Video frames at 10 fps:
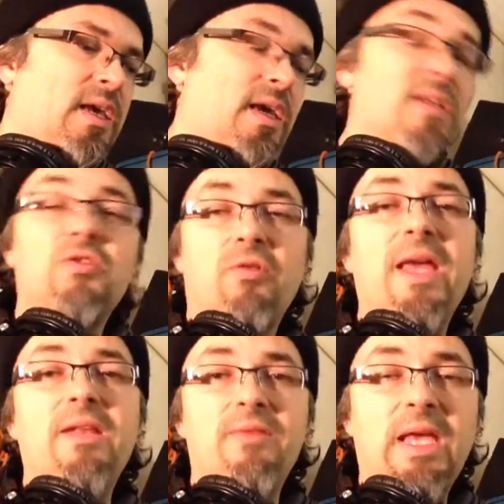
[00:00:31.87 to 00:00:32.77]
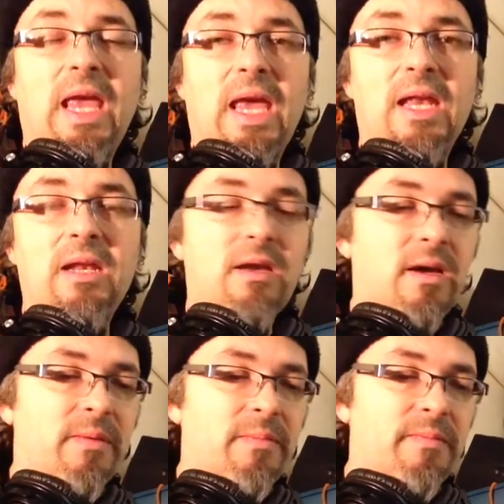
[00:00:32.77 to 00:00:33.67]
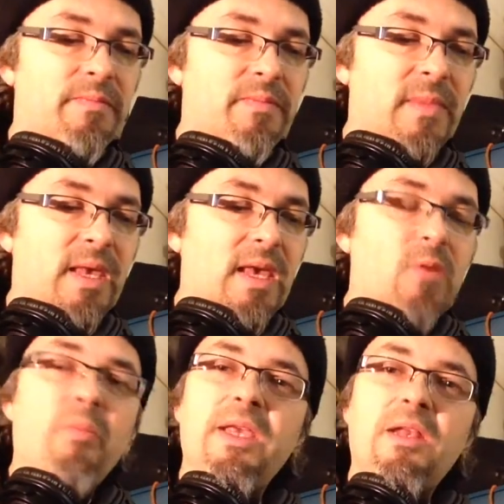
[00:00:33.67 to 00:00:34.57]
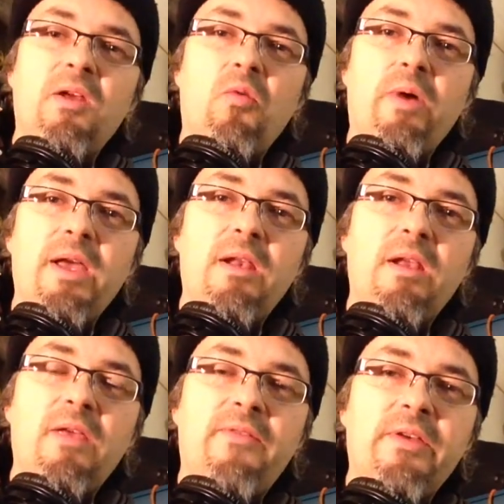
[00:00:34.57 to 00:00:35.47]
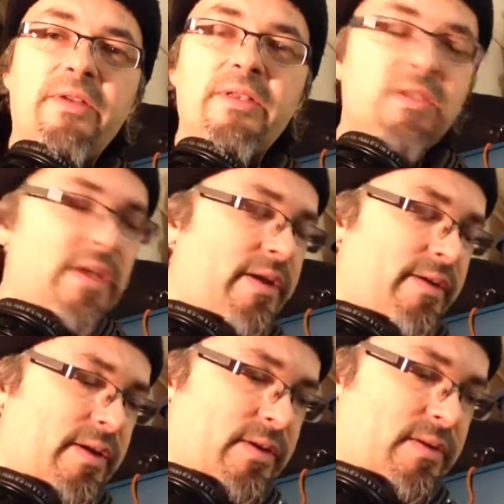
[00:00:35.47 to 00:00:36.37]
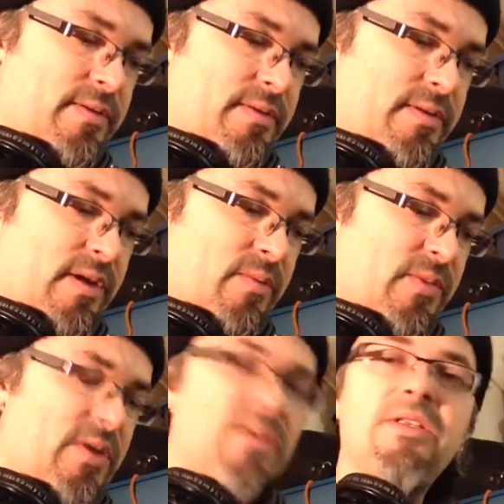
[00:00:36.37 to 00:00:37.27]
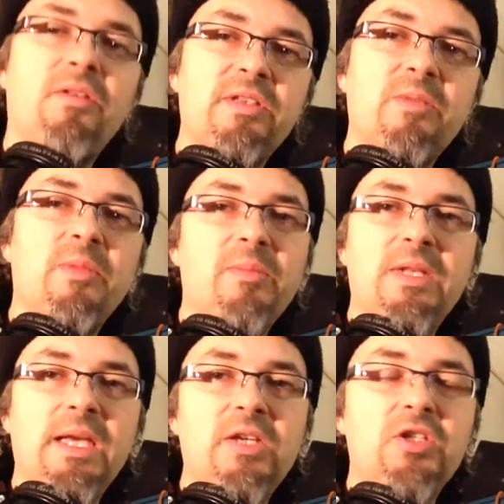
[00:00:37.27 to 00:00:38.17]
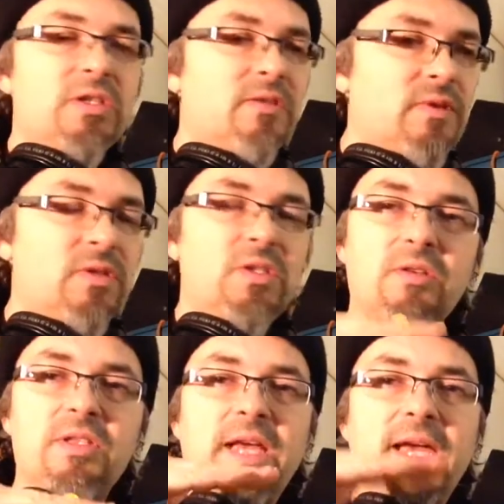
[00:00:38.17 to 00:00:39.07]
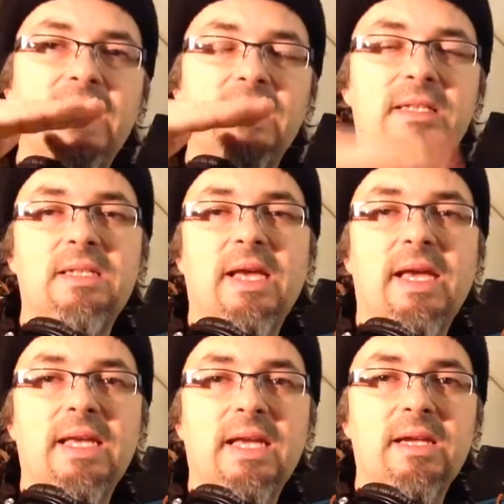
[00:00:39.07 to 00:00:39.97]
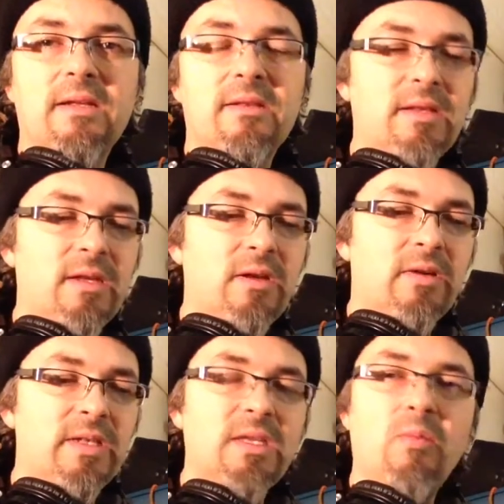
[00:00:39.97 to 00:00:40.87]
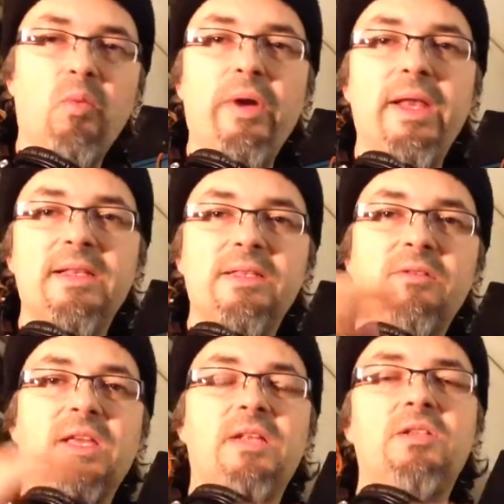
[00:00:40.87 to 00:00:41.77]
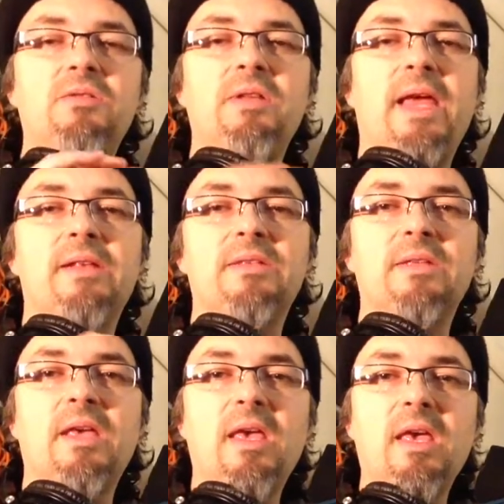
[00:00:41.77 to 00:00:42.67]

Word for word: That's great if you can. Um, but you know what? If you're in stereo, um, there's still some limitations if you're still stacking and stacking. You know, at some point it's going to get too dense.